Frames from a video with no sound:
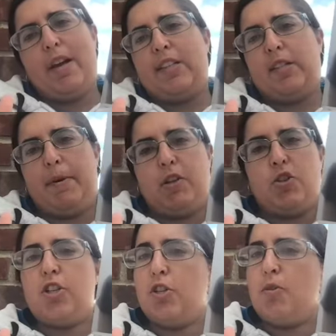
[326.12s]
to page
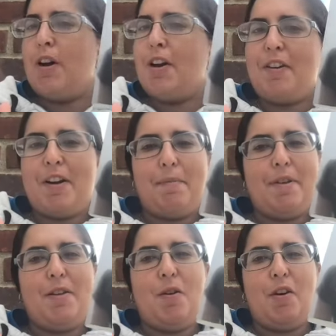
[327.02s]
200
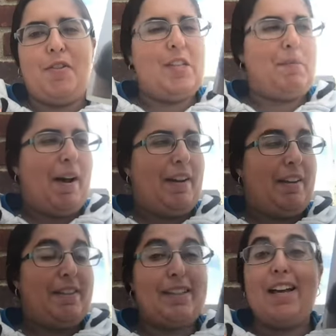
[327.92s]
in all these
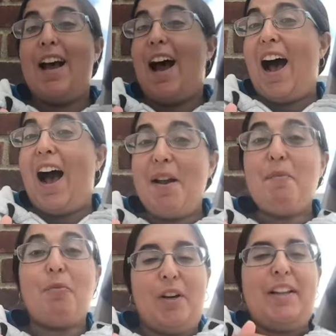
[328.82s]
bodies. I
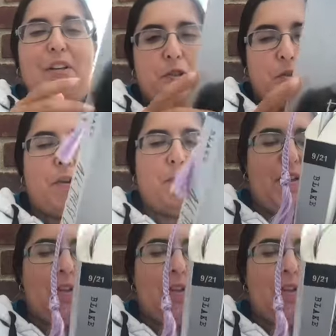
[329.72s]
am really intrigued by